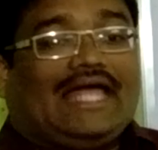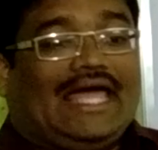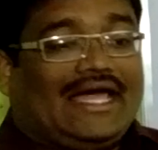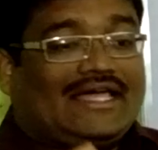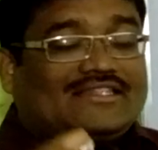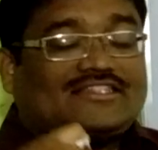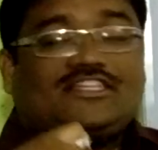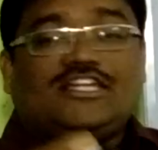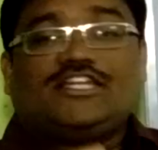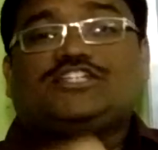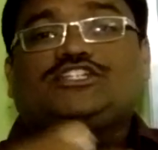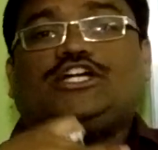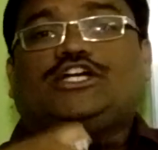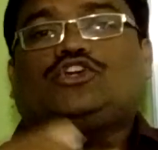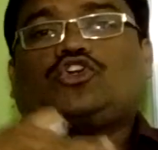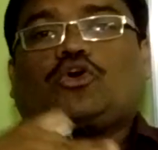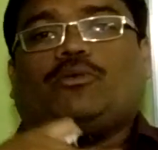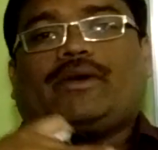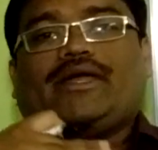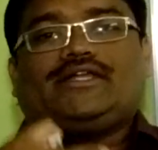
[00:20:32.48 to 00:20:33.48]

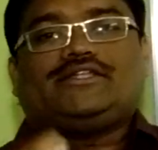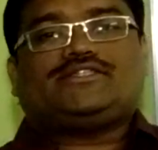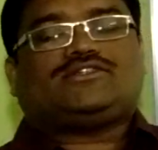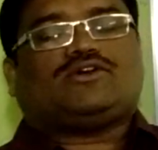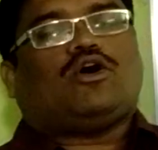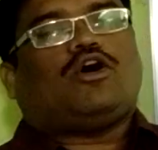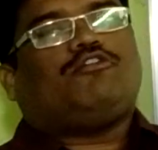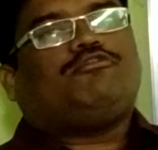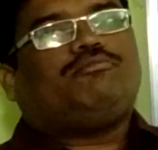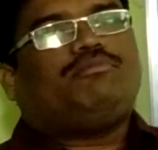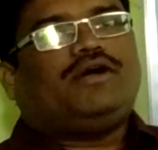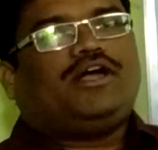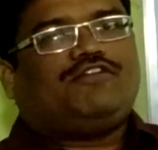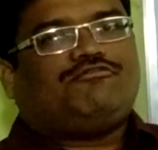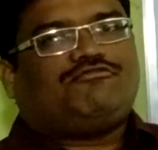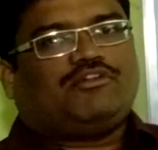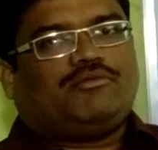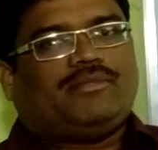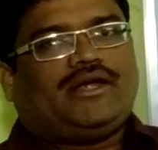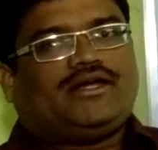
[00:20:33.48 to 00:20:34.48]
essential domains of
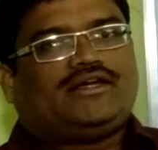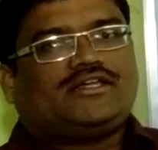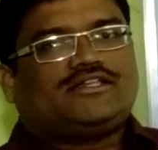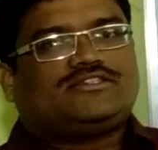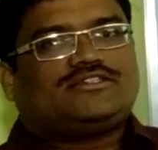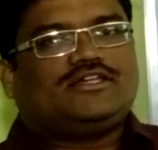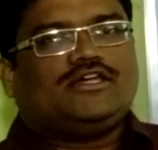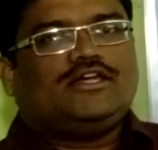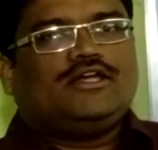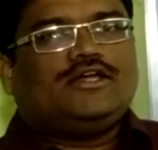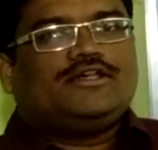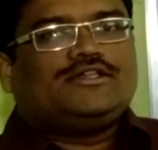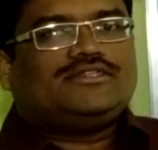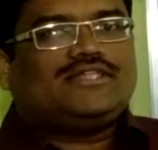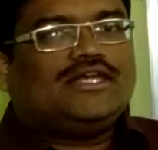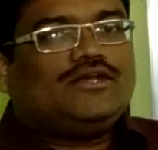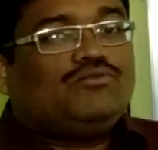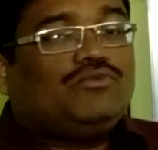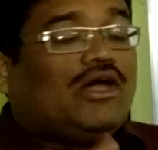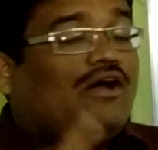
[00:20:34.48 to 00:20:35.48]
bioinformatics.
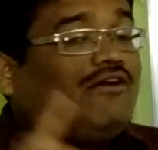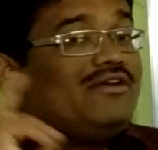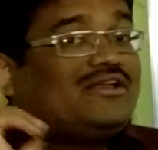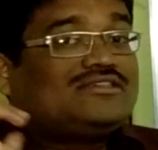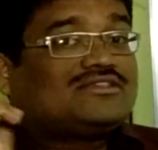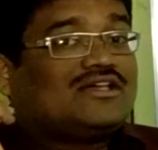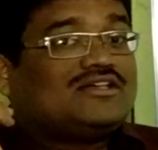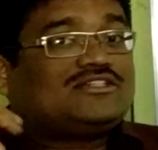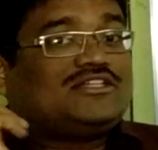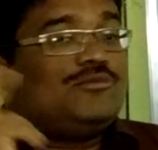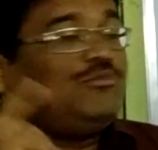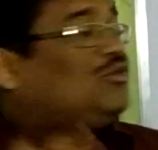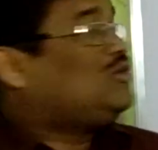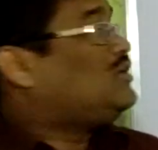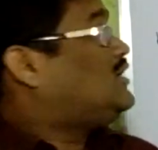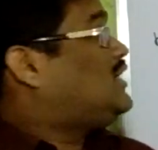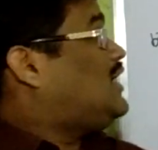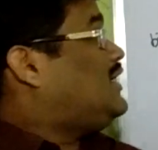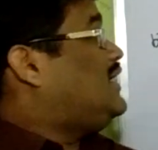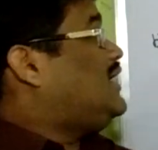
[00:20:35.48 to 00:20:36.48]
Then we have discussed
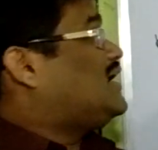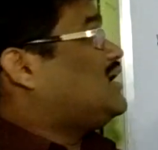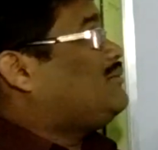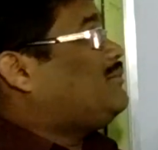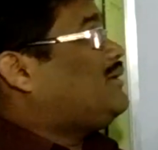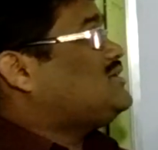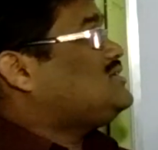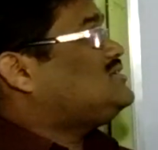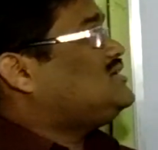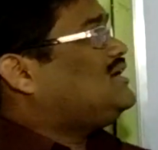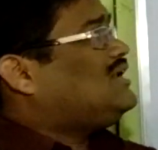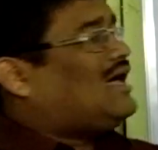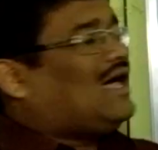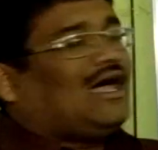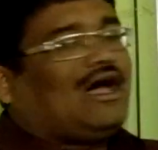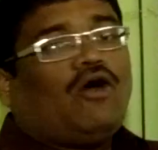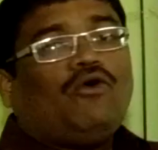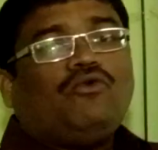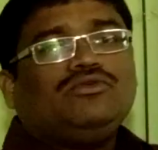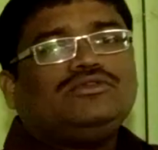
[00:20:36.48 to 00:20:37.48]
about databases and
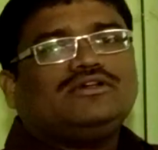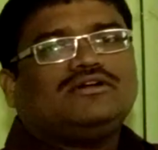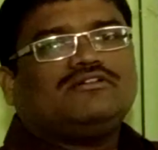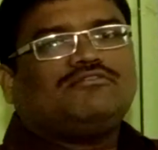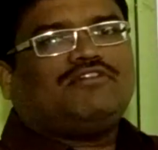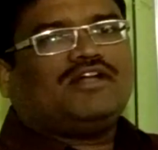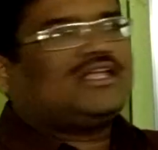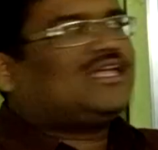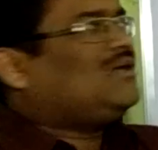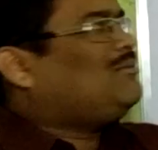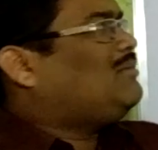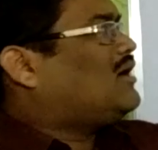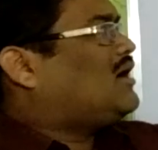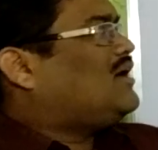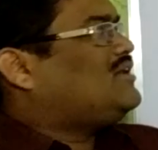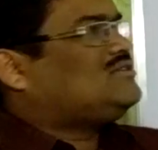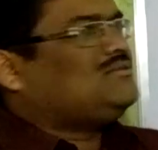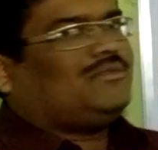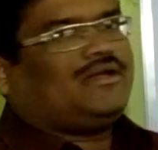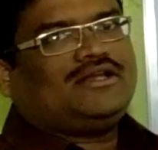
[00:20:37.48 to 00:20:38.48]
how the working
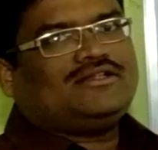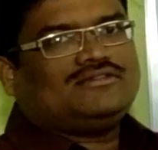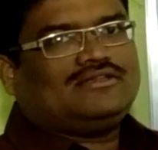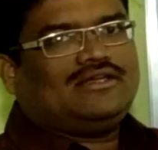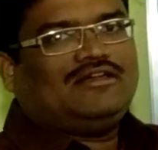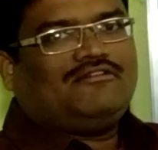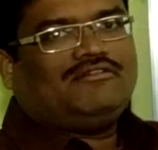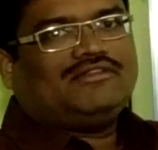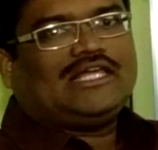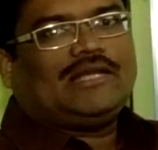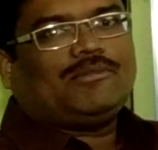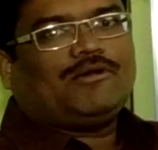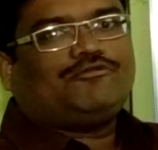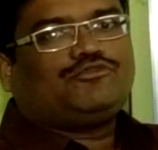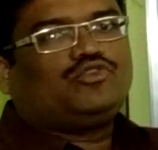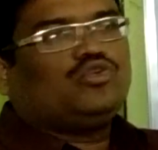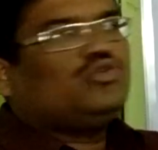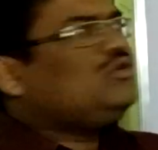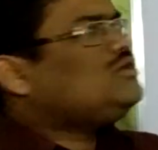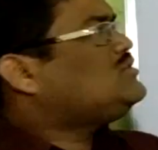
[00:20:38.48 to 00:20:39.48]
mechanism, and the
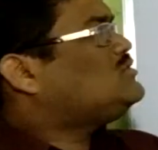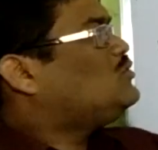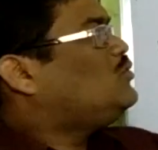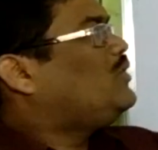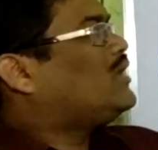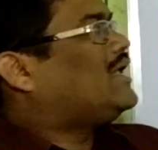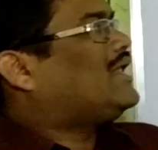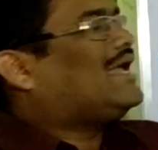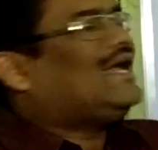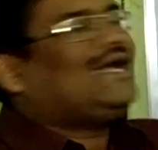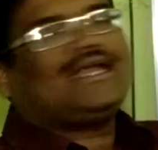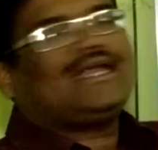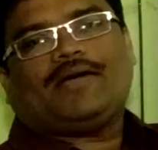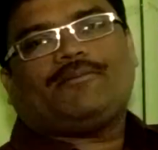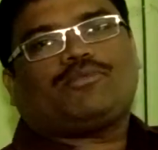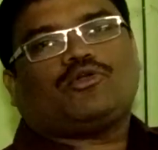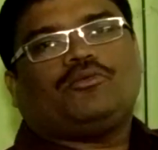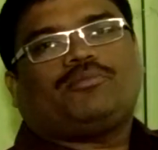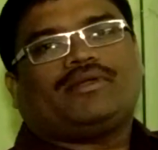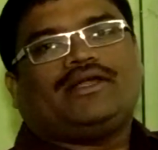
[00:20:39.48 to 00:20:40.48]
help of tools we can get
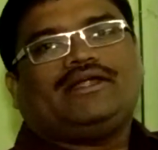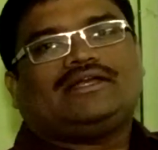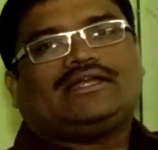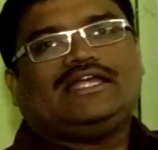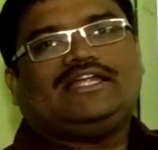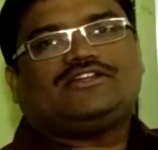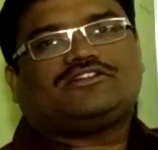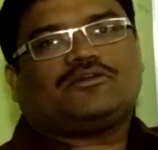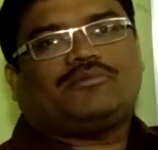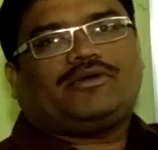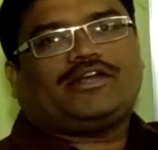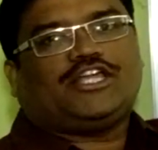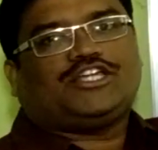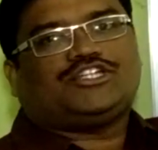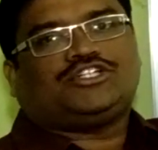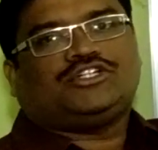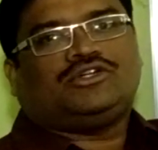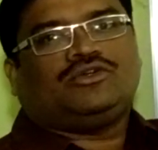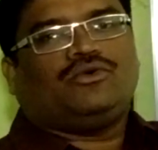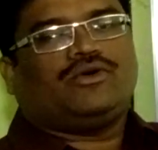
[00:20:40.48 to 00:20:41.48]
appropriate
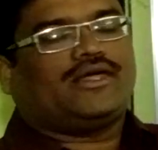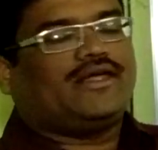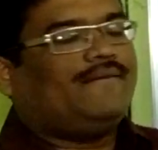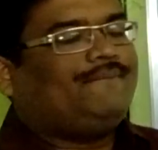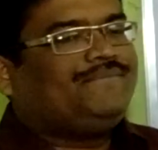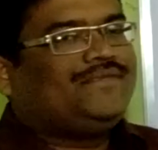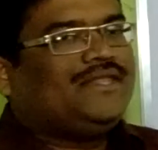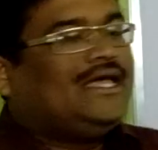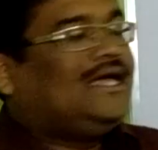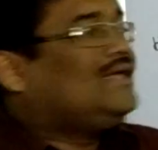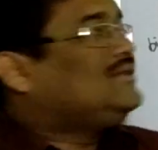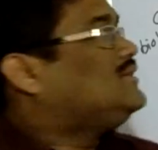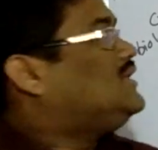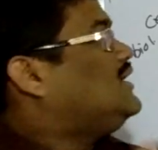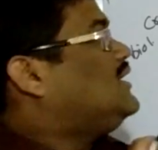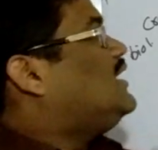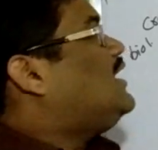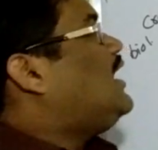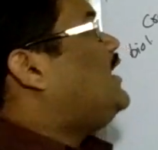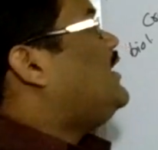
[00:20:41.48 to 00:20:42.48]
interpretation. Okay.
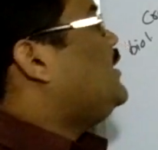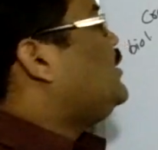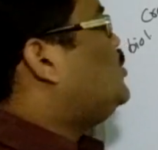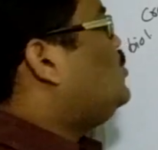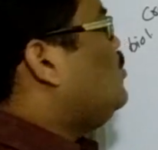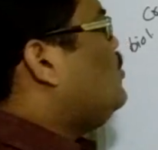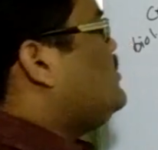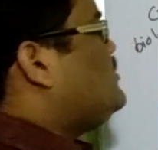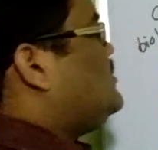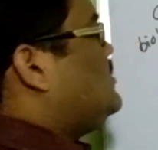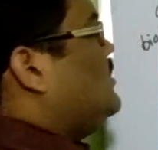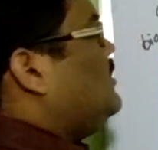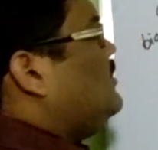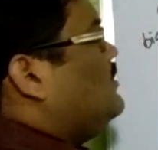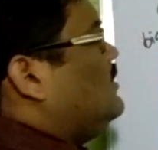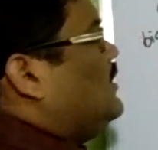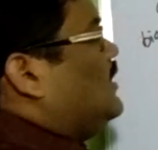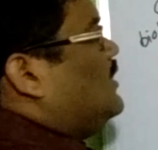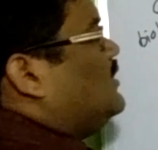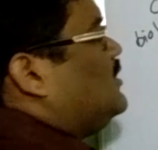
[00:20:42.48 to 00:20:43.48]
Then regarding tools,
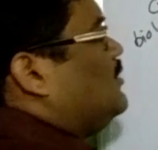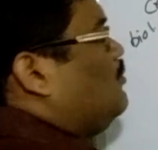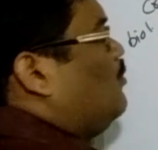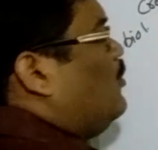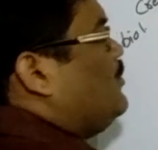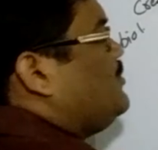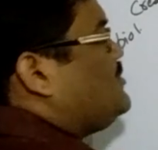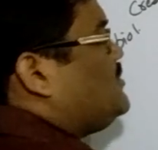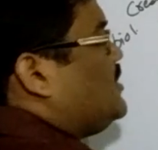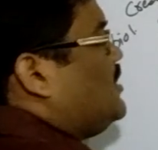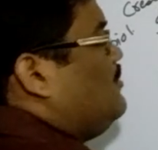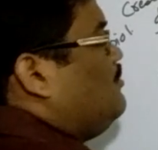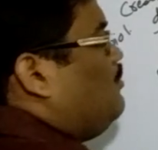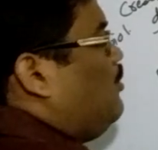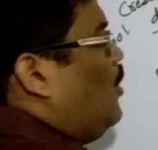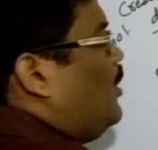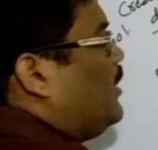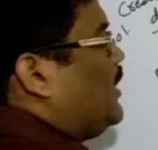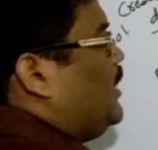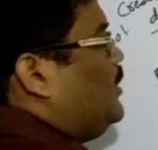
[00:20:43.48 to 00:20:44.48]
now the most
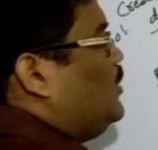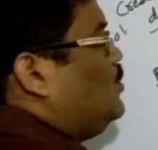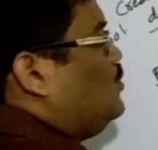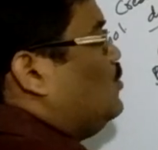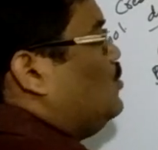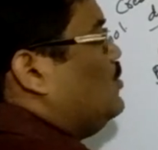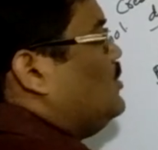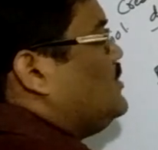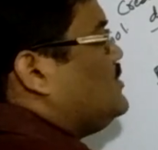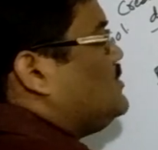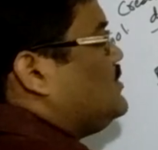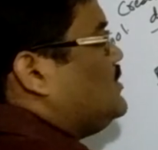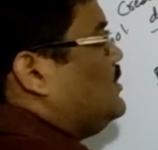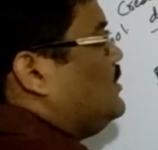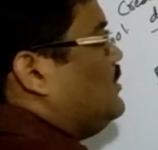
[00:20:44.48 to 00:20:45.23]
important tools